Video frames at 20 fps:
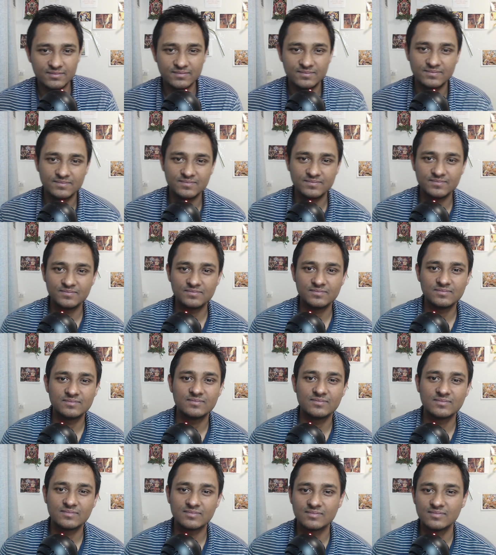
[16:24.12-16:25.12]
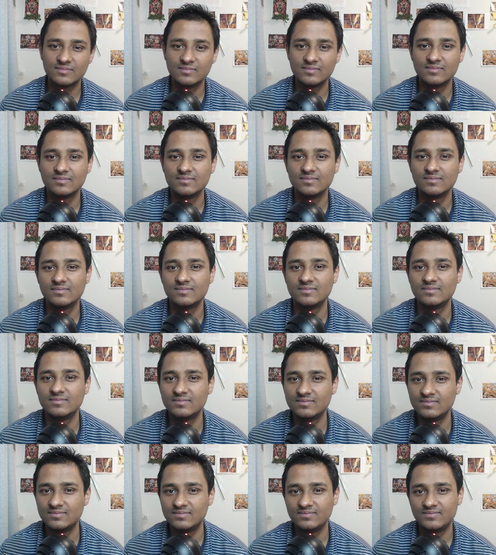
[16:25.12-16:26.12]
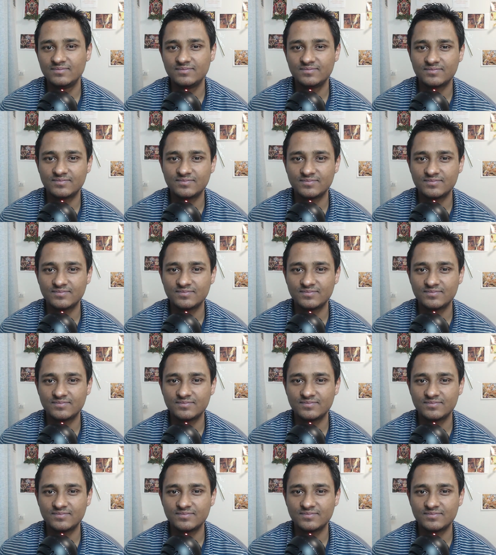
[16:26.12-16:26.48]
Nothing is said.